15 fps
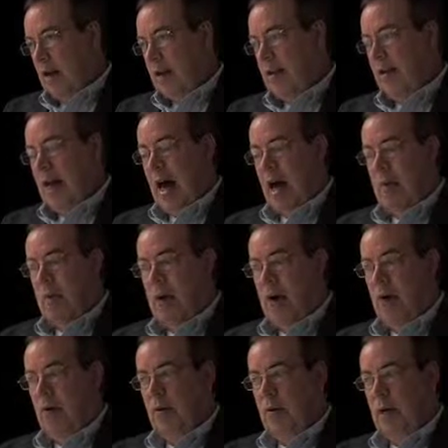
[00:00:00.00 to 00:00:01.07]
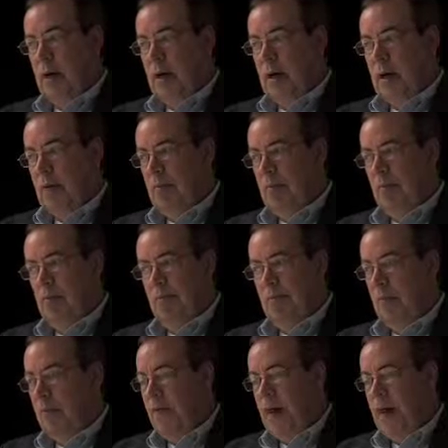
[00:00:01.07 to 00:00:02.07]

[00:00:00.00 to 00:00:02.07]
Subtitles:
It's not about the